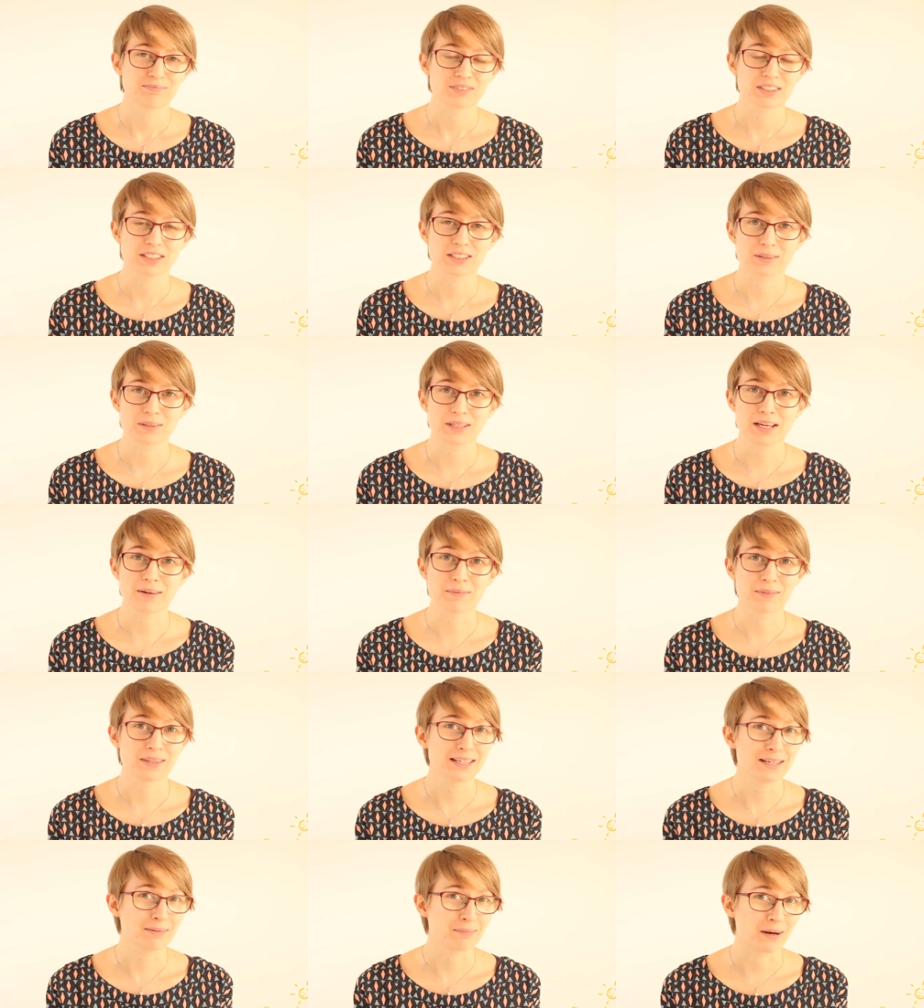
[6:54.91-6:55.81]
So yeah,
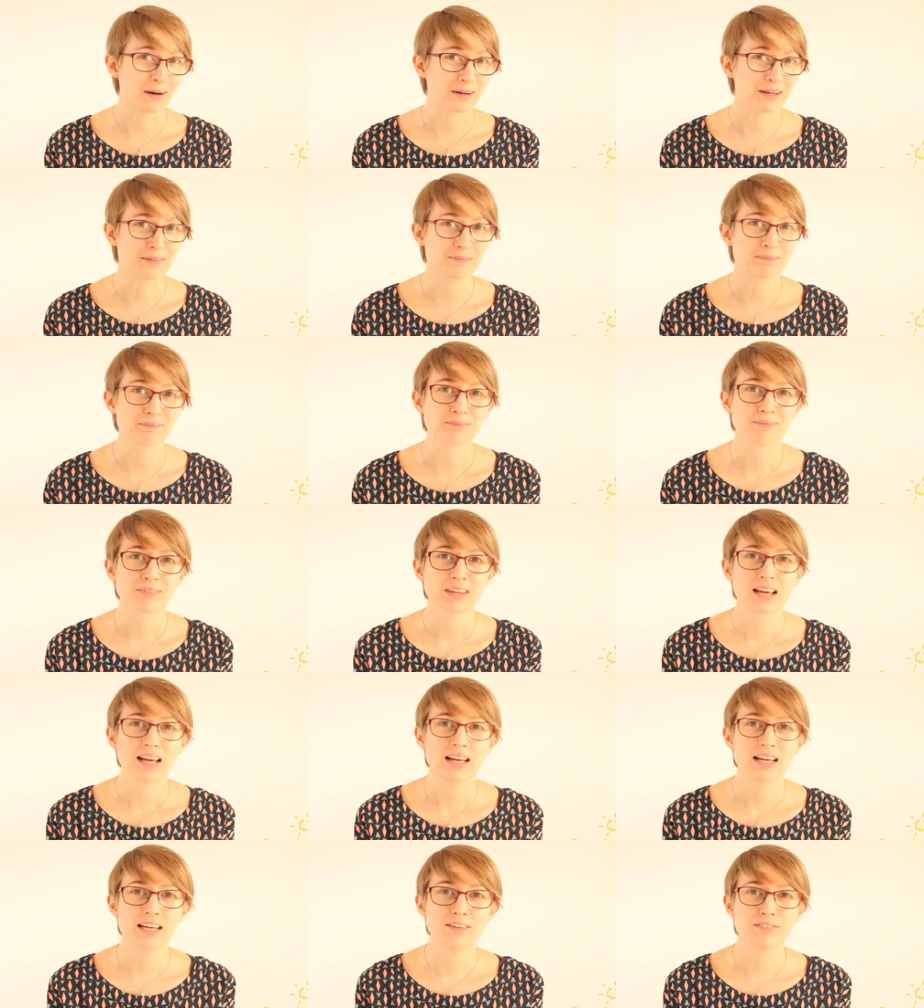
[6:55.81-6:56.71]
think about it.
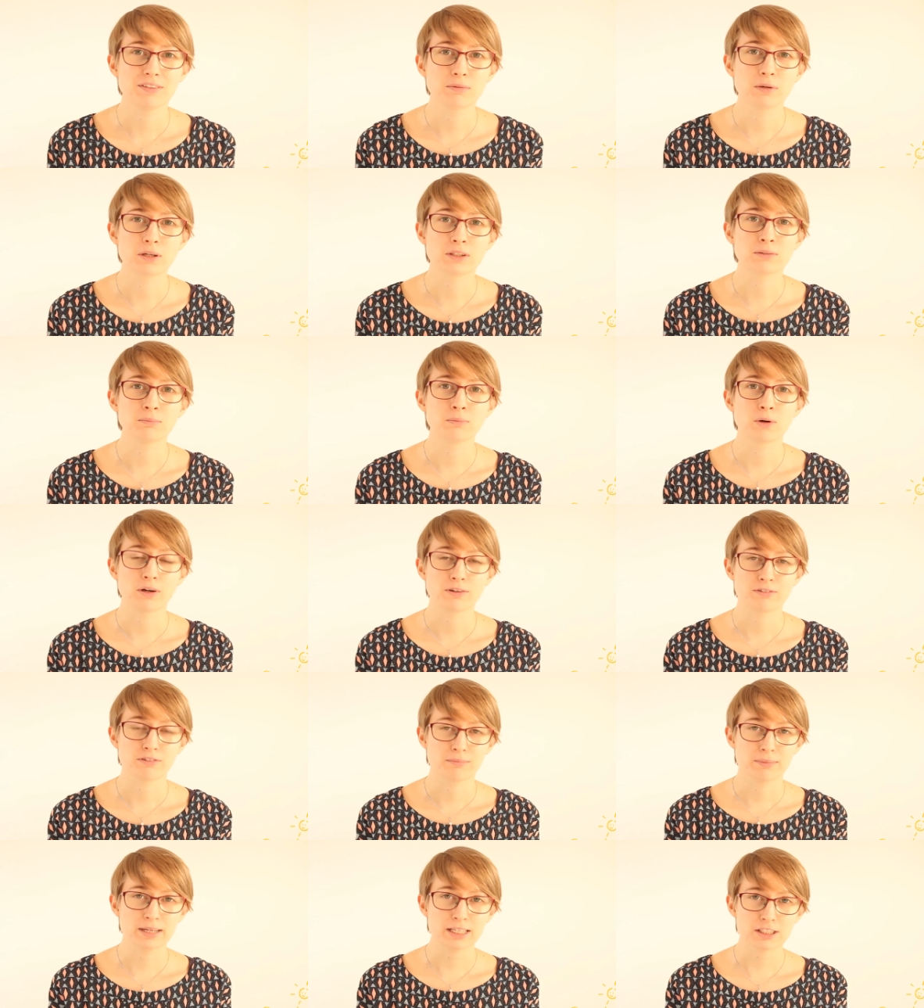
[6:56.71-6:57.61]
If you want more
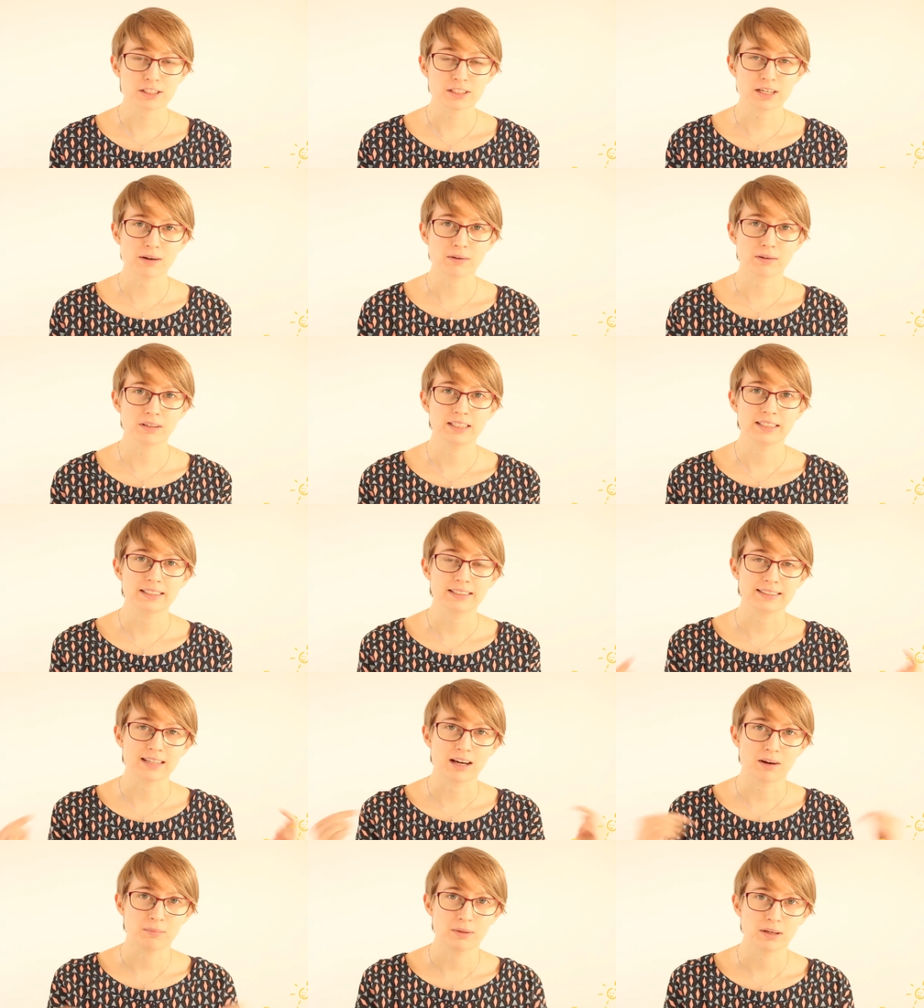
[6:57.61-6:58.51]
information, I will link it
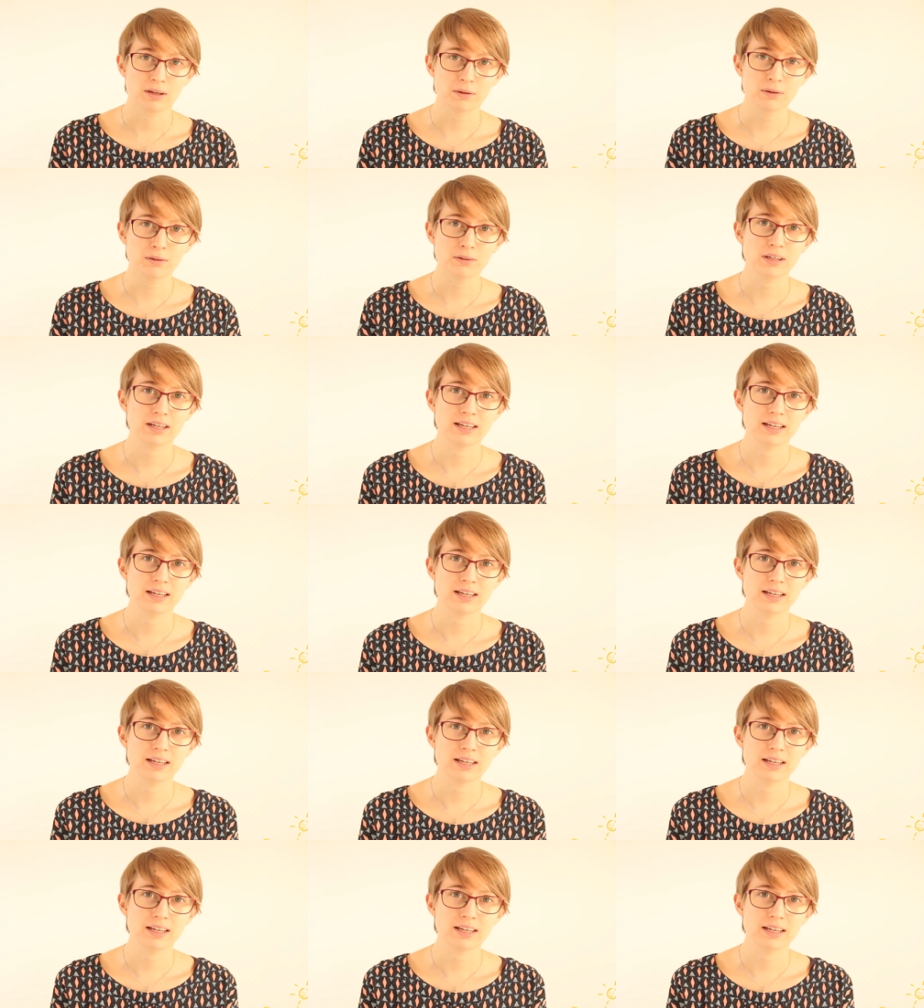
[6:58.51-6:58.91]
down below,